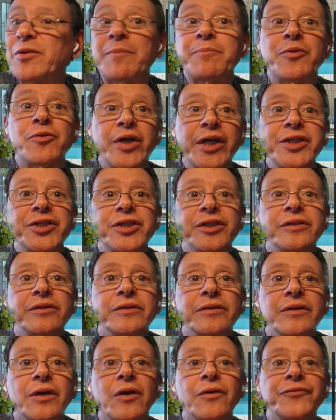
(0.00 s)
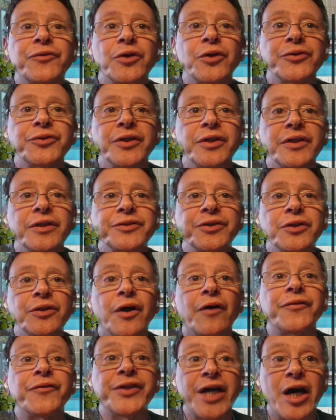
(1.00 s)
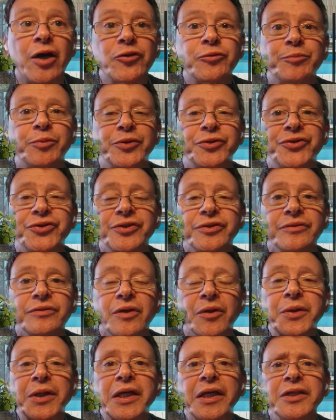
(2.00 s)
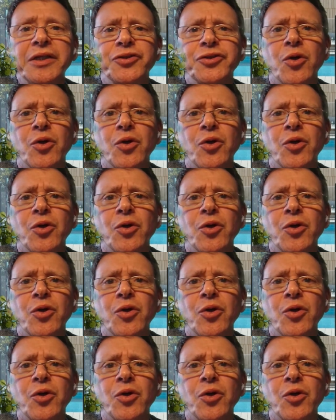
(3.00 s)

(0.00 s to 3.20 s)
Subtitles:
preparation of the outputs, okay?